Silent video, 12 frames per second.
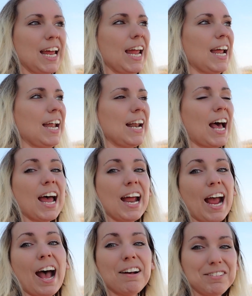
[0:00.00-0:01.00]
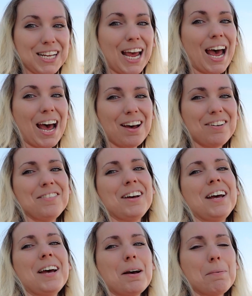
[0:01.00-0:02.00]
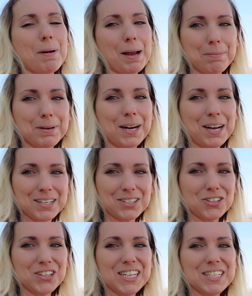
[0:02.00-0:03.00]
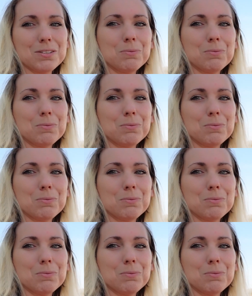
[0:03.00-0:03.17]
and I have to have my pecan trees.